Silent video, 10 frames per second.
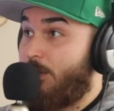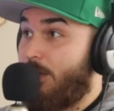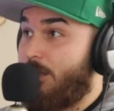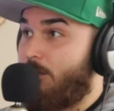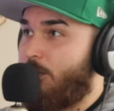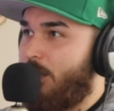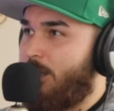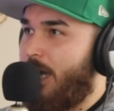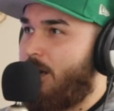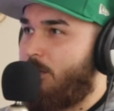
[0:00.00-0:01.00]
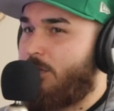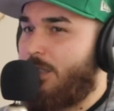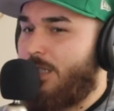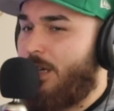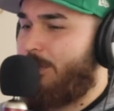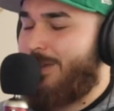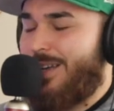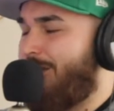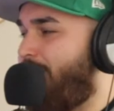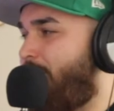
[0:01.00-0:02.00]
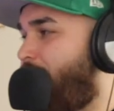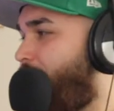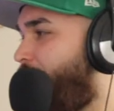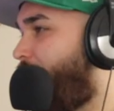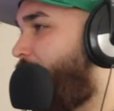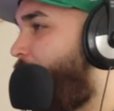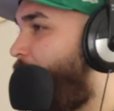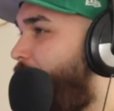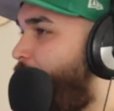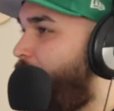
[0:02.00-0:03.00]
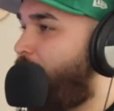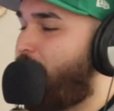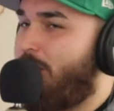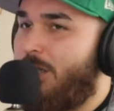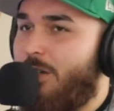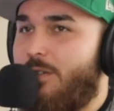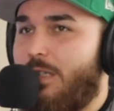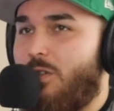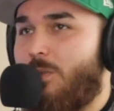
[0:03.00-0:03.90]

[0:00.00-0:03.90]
these with these animals it's like i don't know bro it's just i feel like we're destroying the earth little by